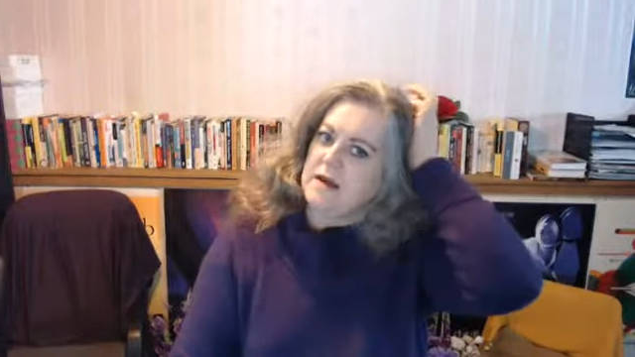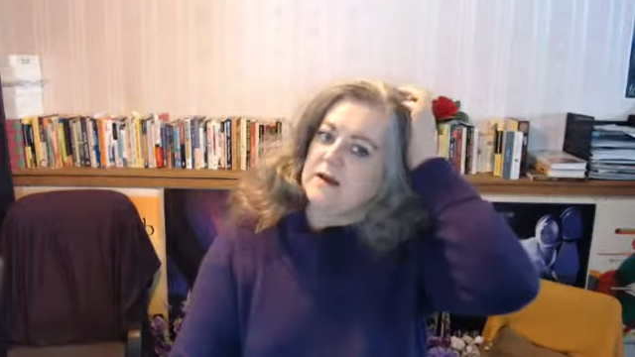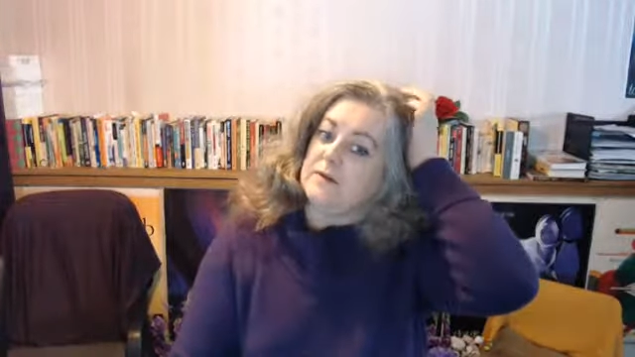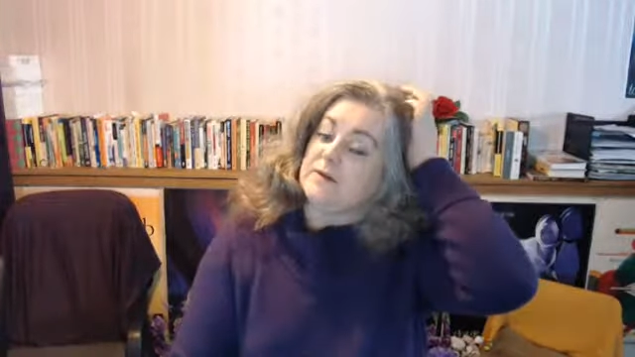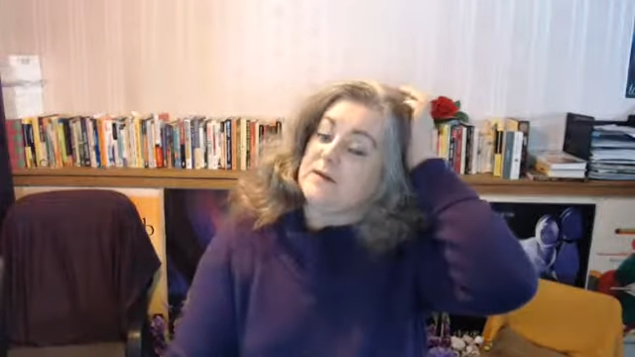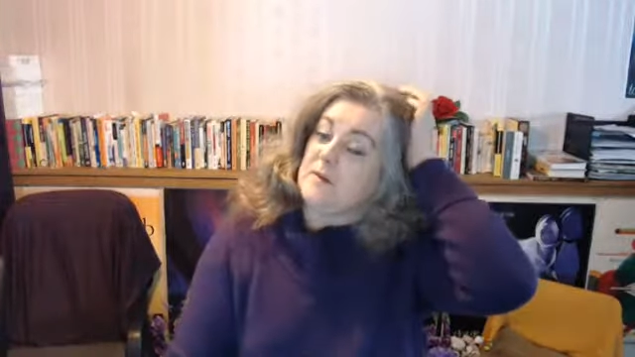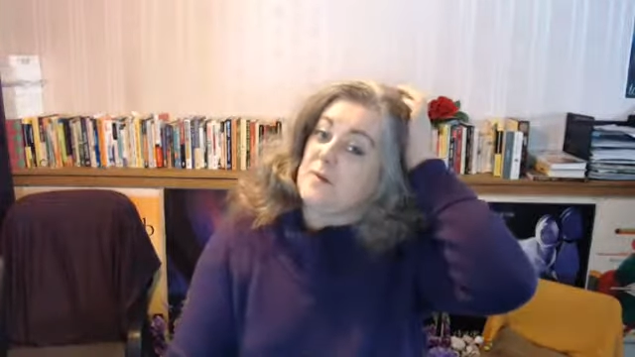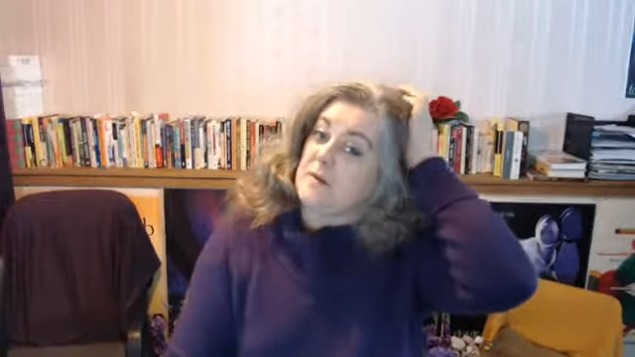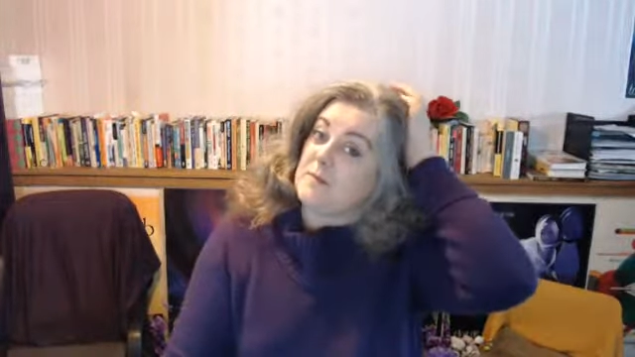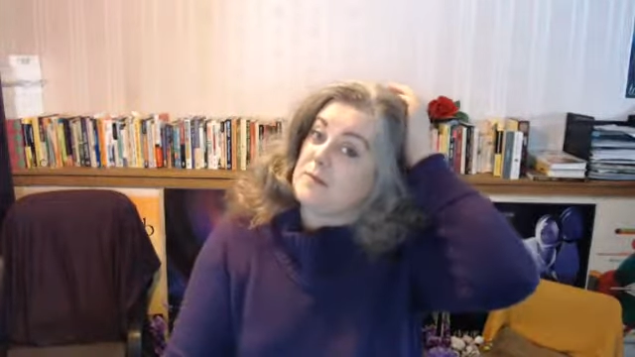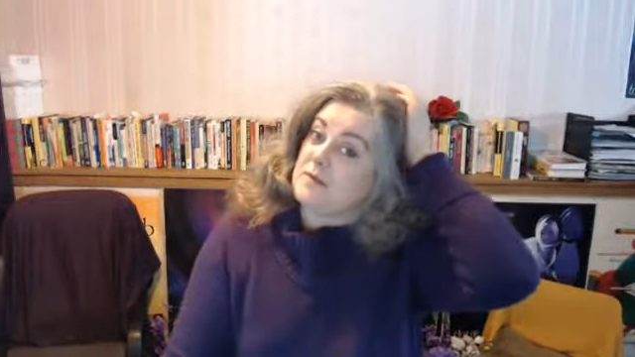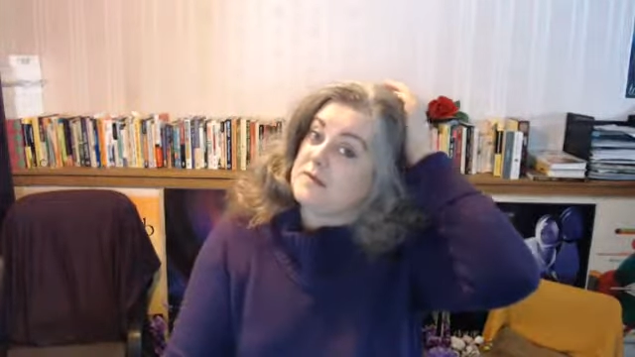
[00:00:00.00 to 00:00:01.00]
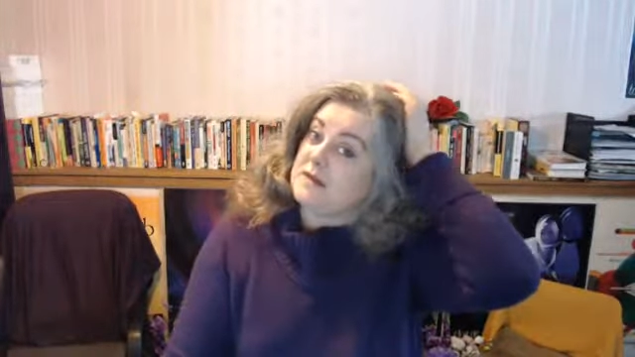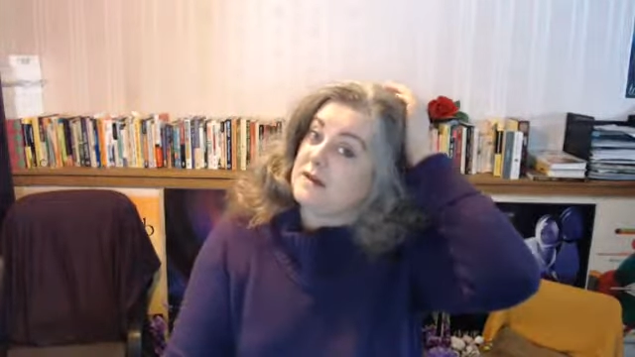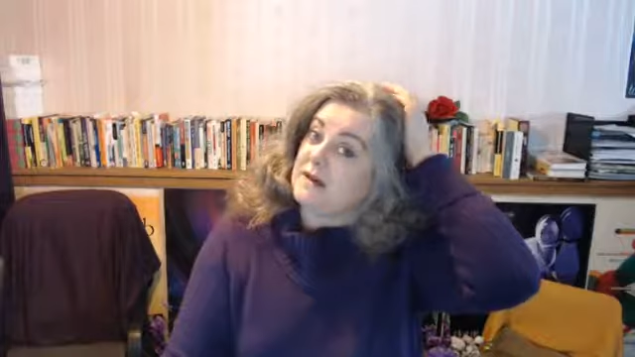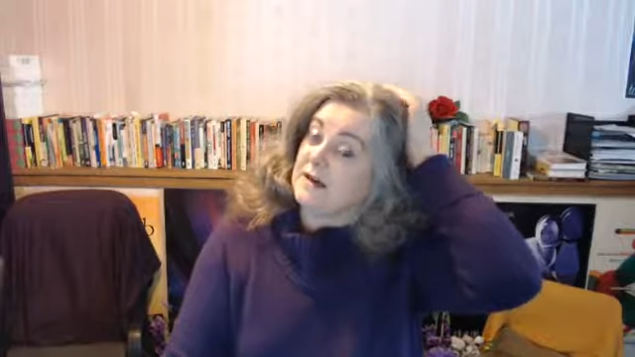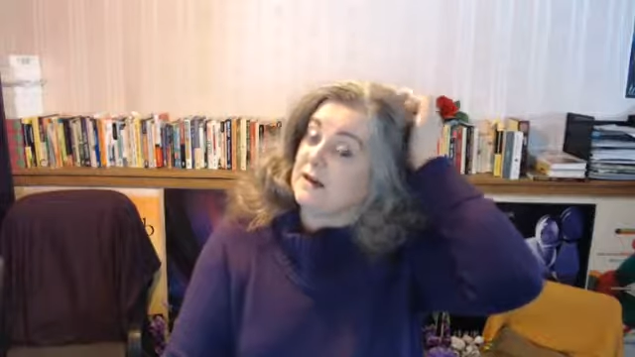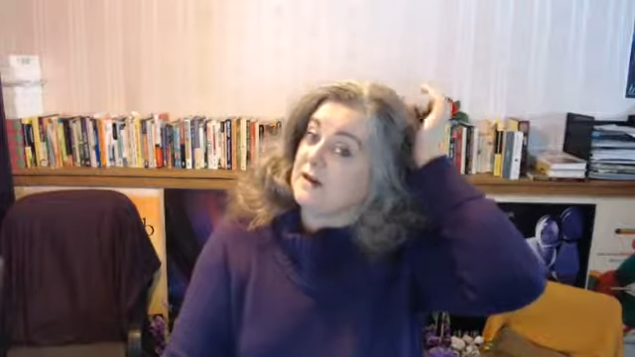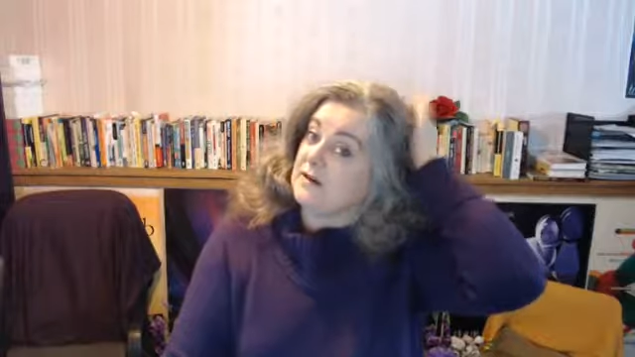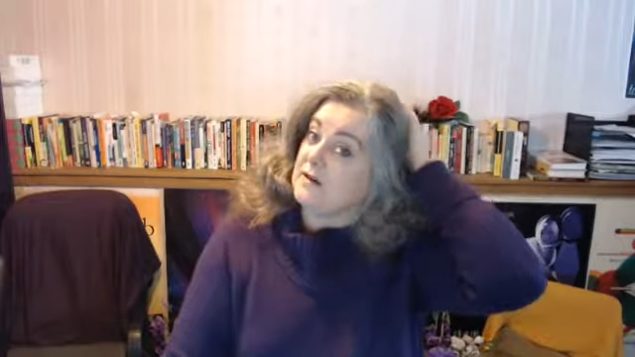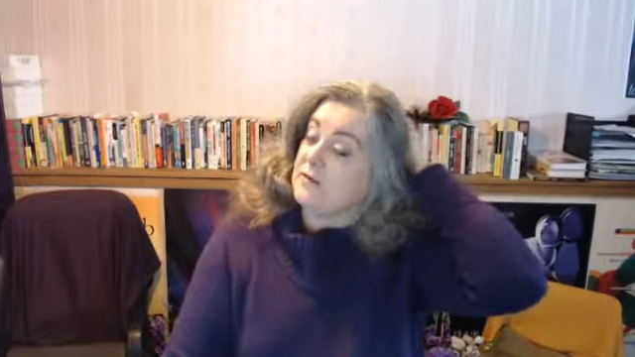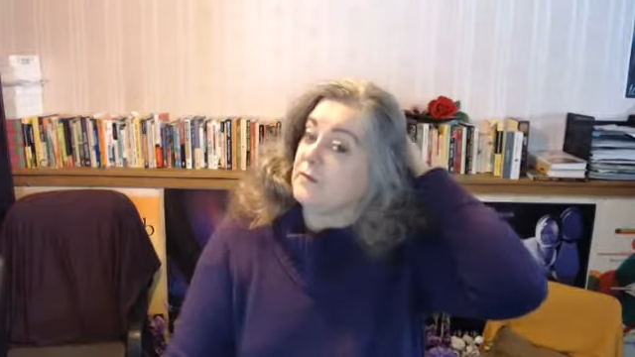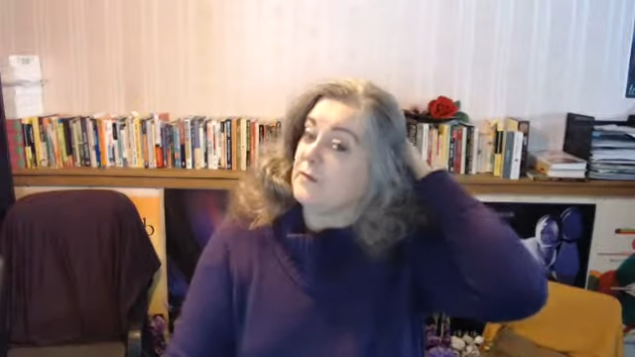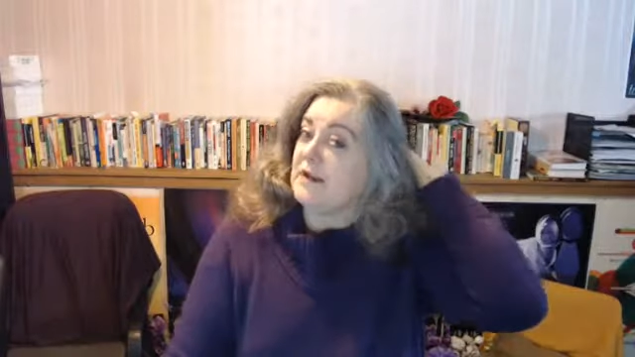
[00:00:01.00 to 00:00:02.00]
I also buy books in a lot of different